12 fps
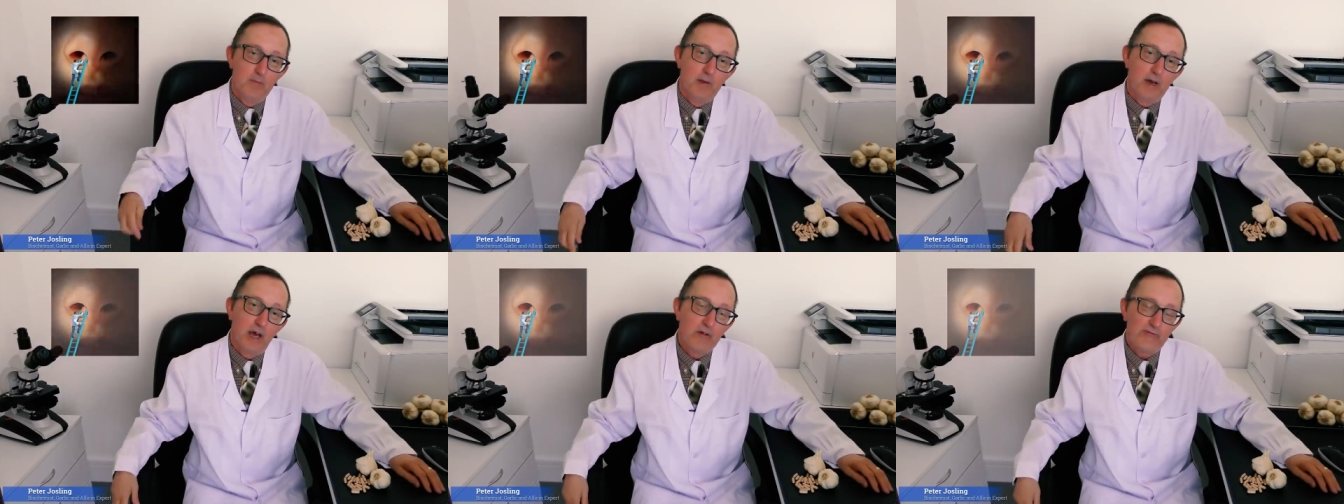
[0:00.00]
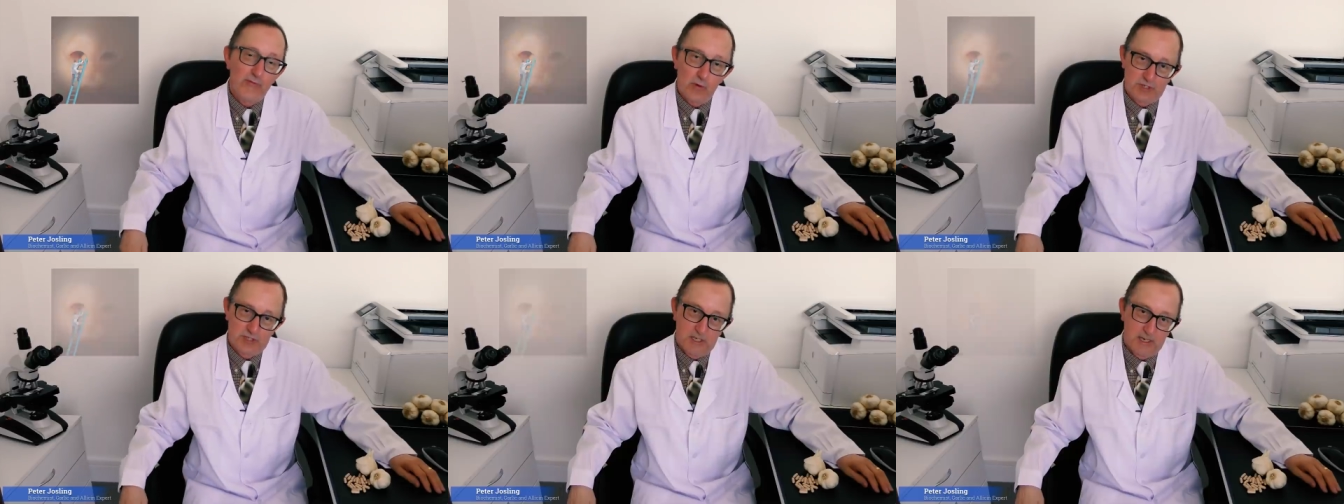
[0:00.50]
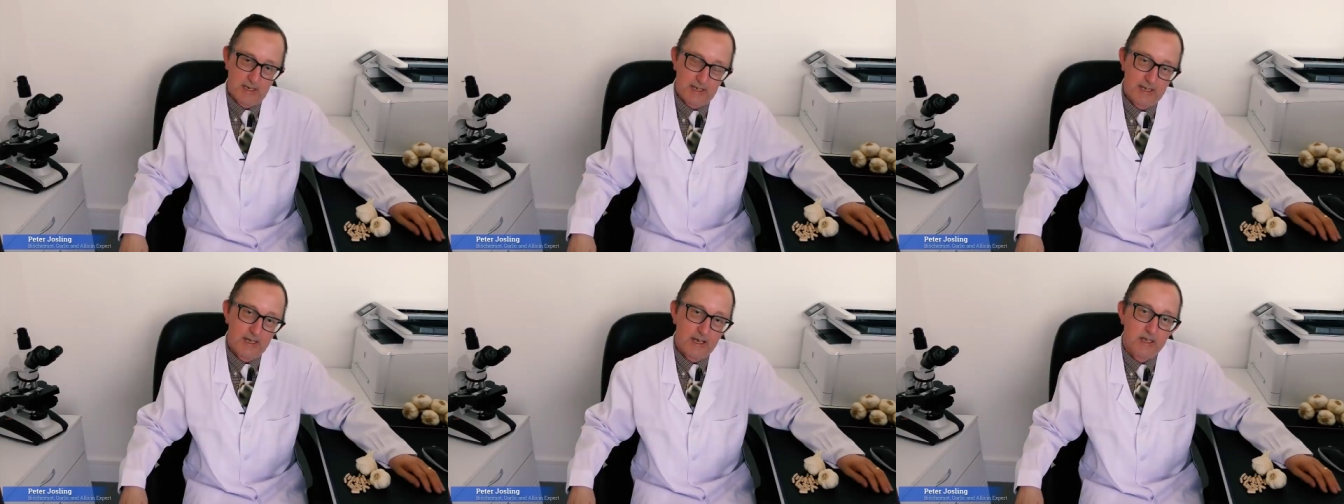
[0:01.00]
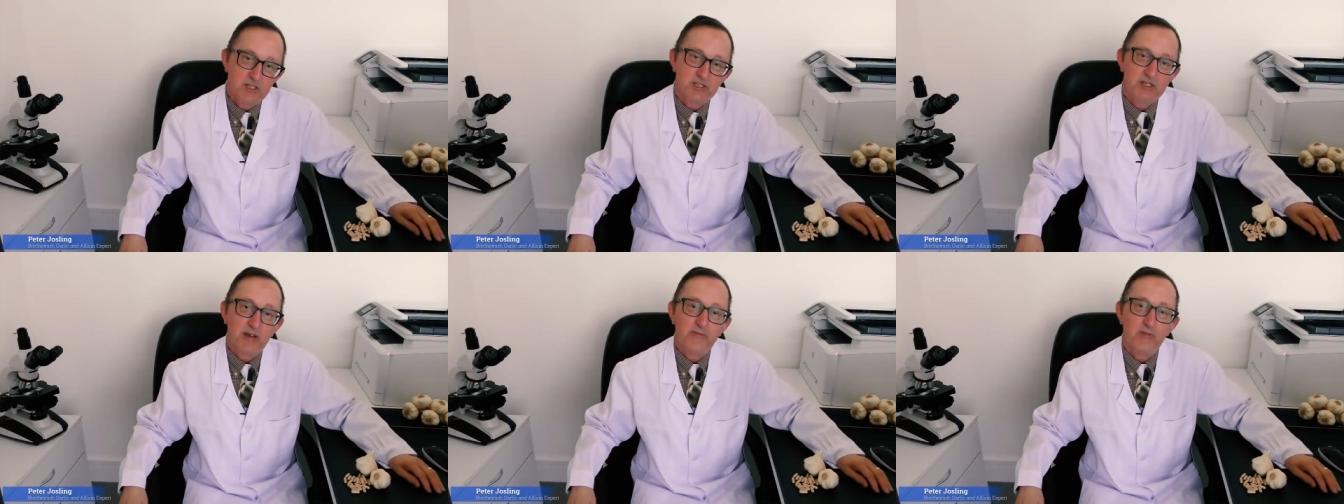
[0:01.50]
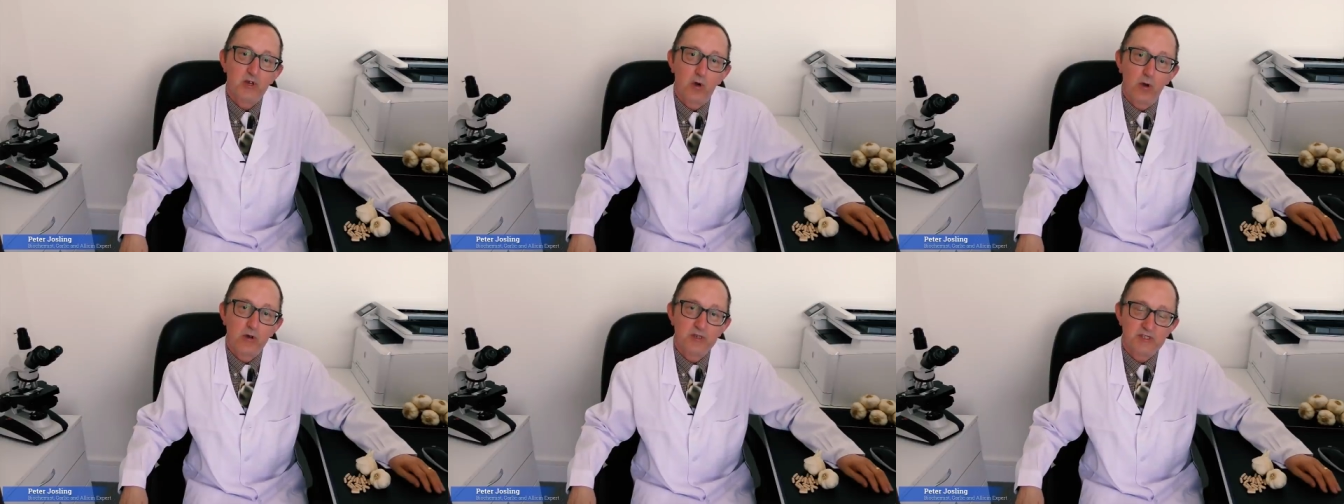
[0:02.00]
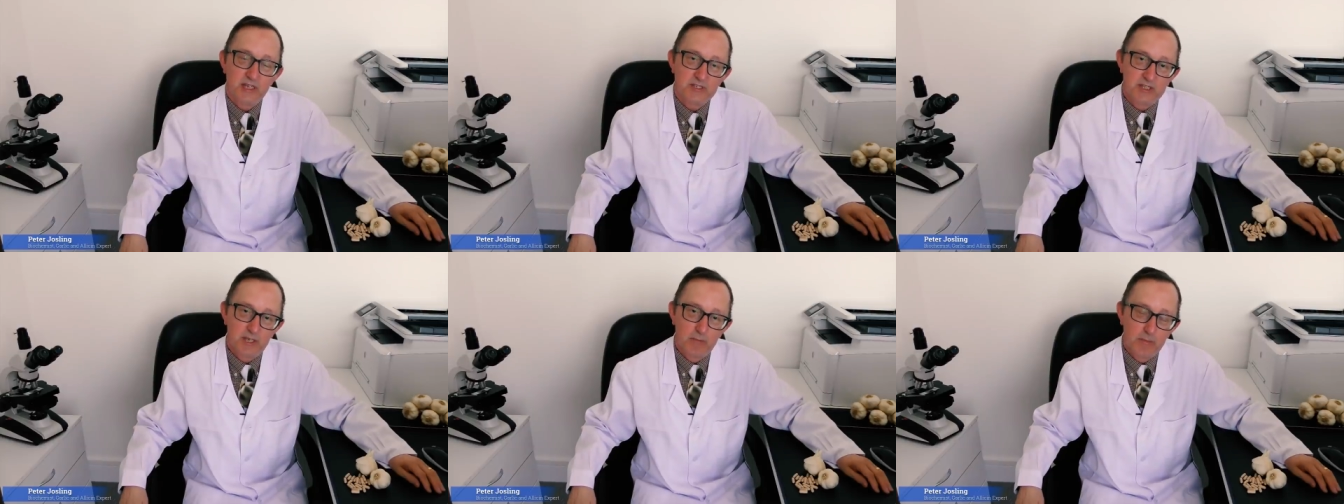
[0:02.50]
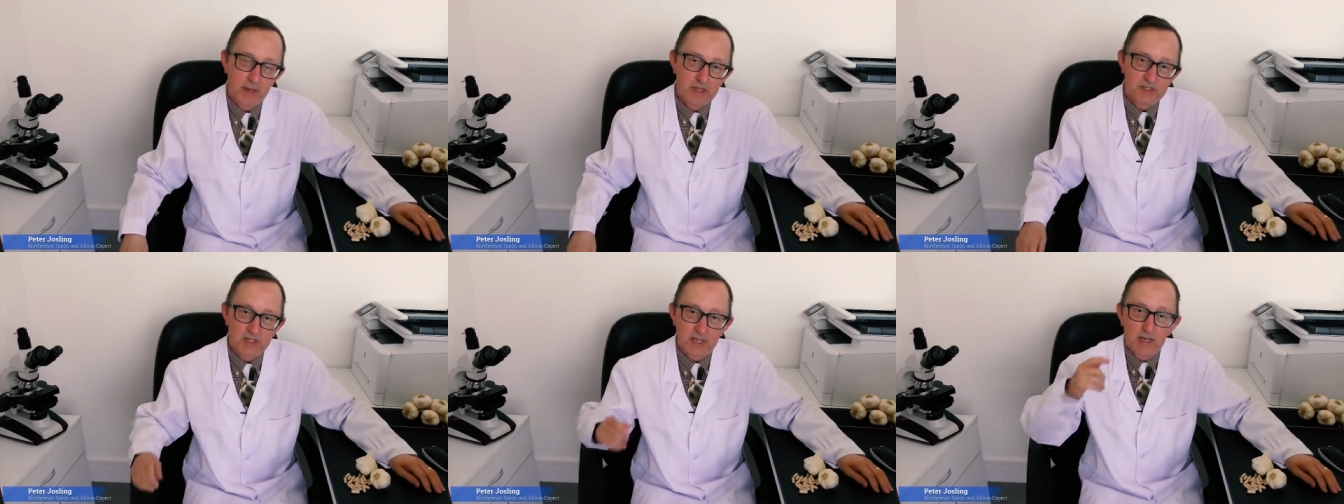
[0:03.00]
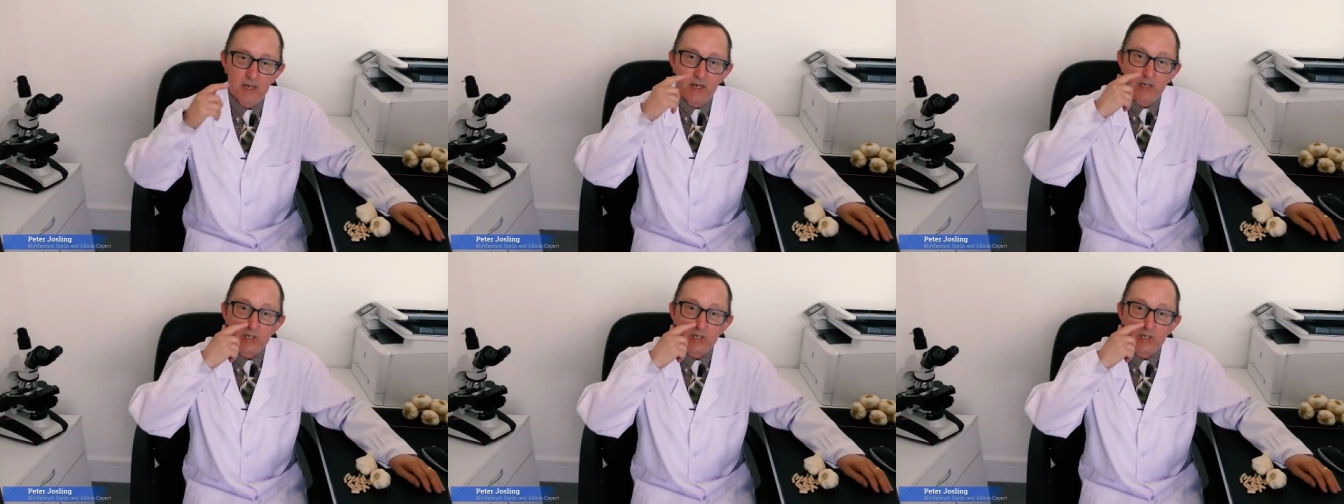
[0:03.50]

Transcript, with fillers: but unfortunately Staphylococcus has the ability